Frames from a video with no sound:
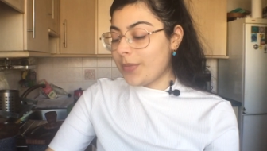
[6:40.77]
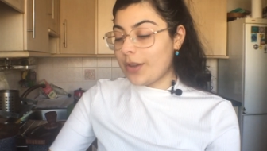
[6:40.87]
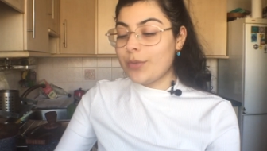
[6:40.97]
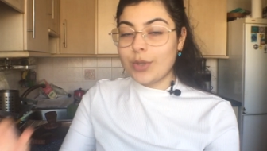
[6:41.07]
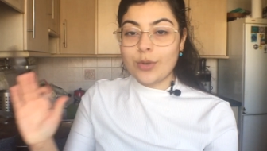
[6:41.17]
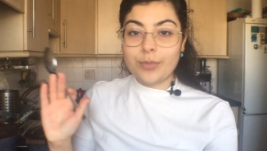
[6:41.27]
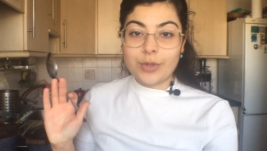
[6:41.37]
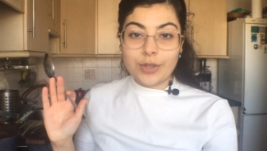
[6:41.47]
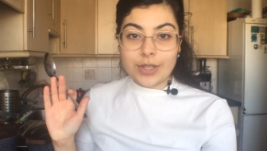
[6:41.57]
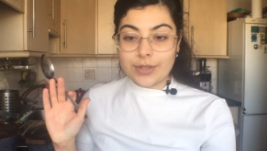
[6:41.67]
I really hope that
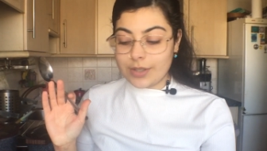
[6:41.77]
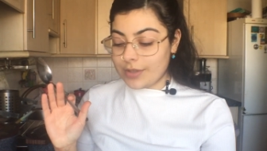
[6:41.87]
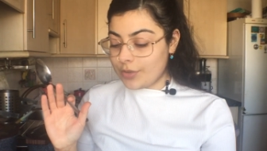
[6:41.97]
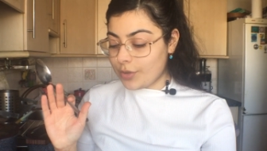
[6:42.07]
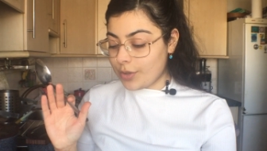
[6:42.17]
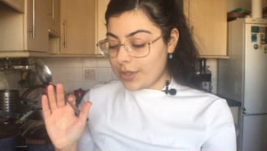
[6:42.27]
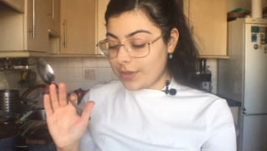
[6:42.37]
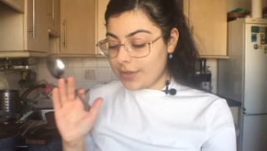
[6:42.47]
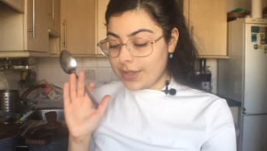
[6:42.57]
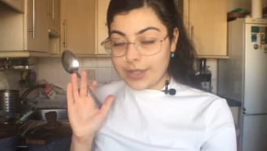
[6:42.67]
you guys enjoyed
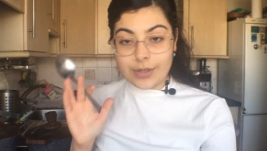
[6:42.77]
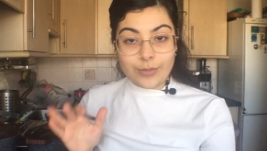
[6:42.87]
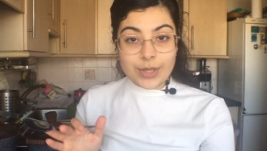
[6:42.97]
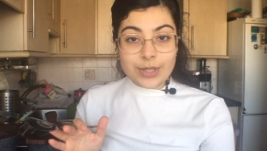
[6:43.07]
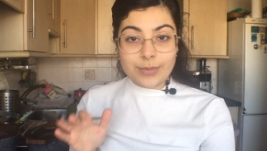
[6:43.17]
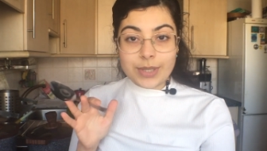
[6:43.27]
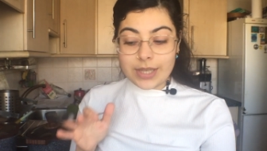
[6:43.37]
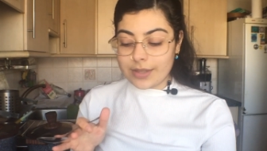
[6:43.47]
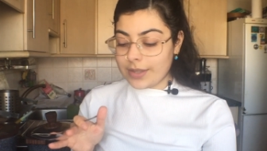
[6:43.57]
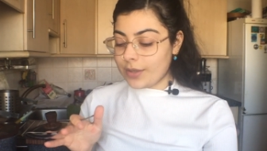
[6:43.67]
the recipe,
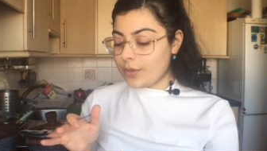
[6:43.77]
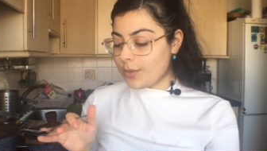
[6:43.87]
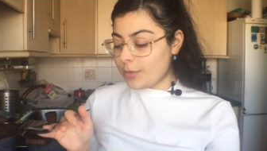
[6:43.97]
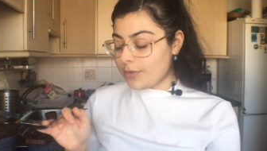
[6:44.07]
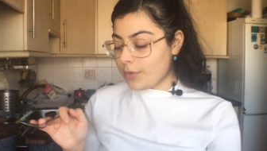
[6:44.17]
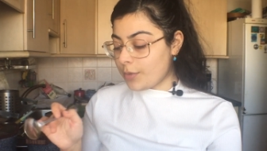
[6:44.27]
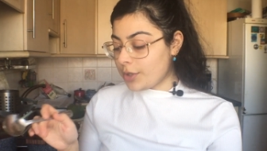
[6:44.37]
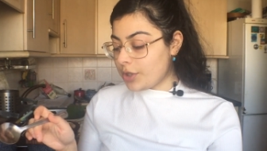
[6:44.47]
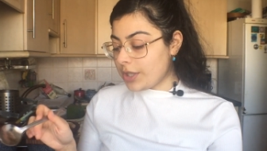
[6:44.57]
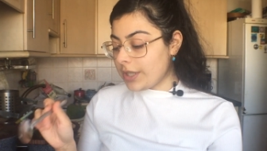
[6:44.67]
and thank you so much for
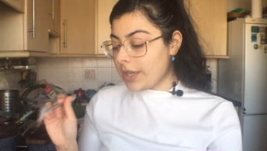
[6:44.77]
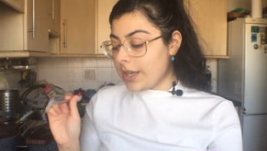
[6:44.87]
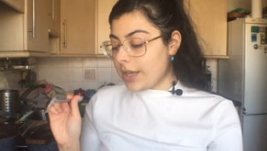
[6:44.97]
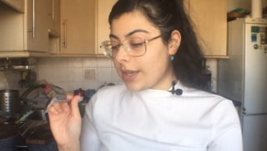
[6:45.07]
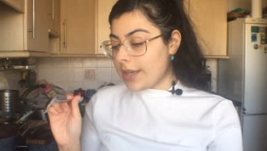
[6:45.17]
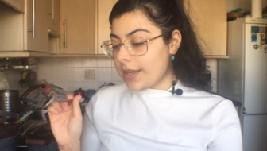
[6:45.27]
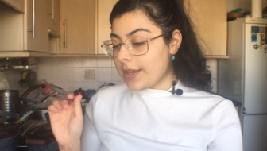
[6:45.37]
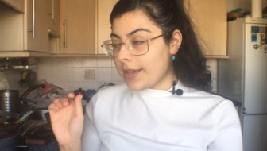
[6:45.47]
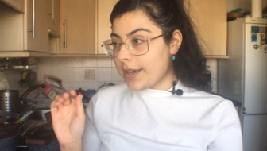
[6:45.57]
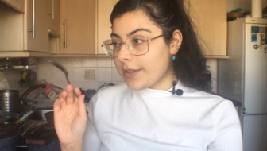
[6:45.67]
watching.
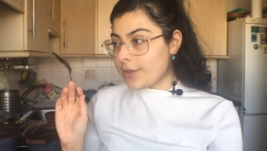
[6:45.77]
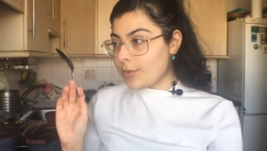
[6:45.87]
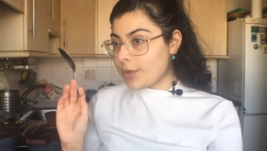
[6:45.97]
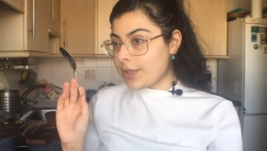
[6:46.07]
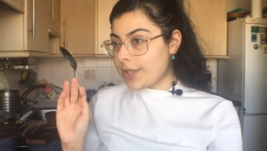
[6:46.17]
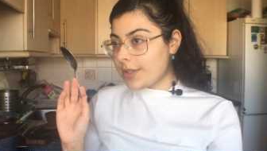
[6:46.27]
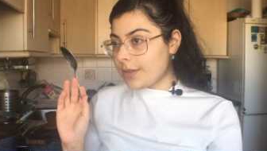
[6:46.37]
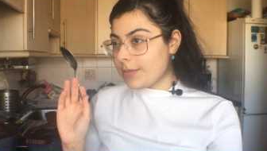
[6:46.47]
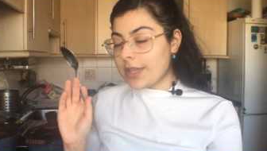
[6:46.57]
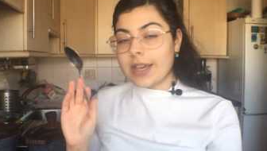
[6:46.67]
Uh, I did want to say
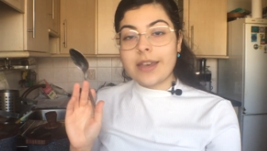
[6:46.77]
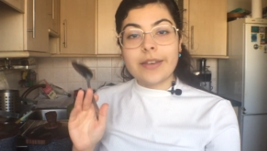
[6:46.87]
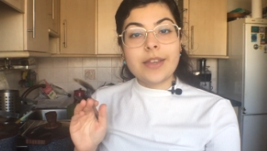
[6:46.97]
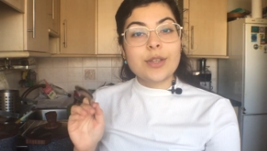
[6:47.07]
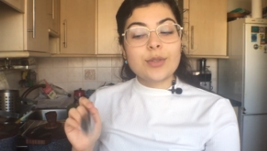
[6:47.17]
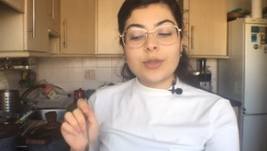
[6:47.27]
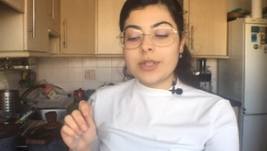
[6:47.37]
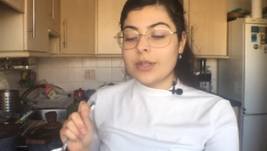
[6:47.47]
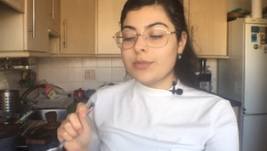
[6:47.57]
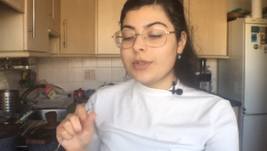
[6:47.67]
something. Ah, so in
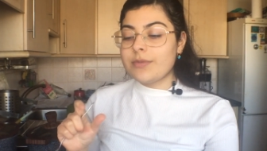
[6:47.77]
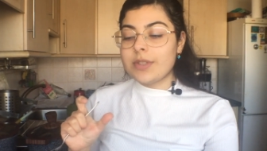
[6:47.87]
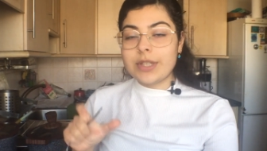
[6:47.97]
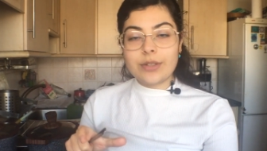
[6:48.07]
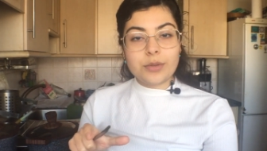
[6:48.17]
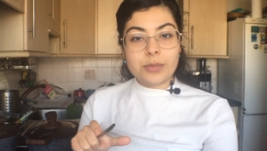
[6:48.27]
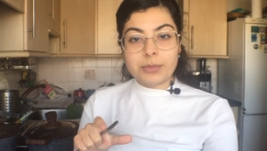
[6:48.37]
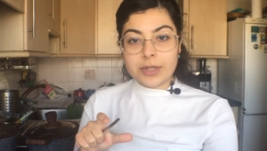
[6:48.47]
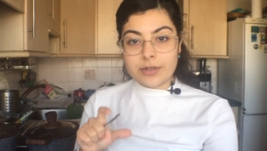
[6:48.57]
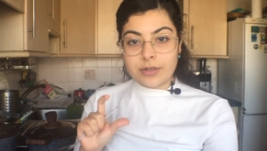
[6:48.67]
terms of the Nomi
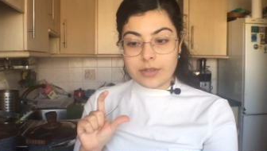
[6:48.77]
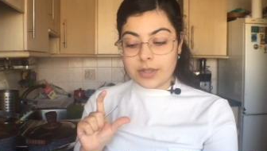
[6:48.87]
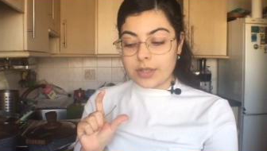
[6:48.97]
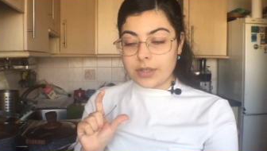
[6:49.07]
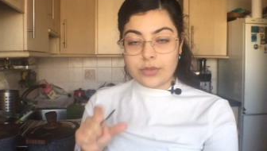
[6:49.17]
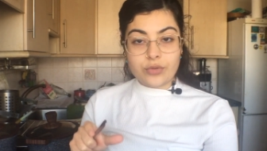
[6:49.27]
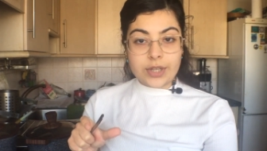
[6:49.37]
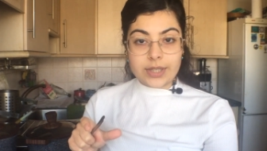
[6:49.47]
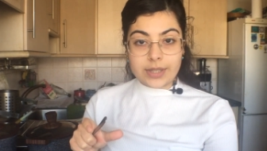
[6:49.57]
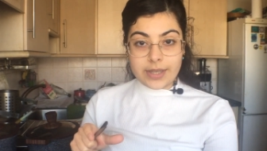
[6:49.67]
Basra, the
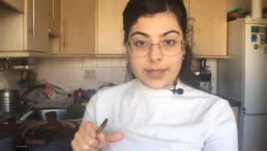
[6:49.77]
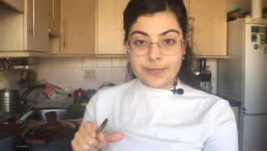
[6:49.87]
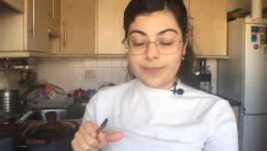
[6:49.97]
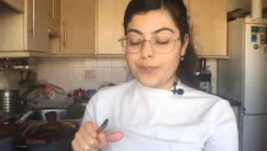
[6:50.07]
dried lime,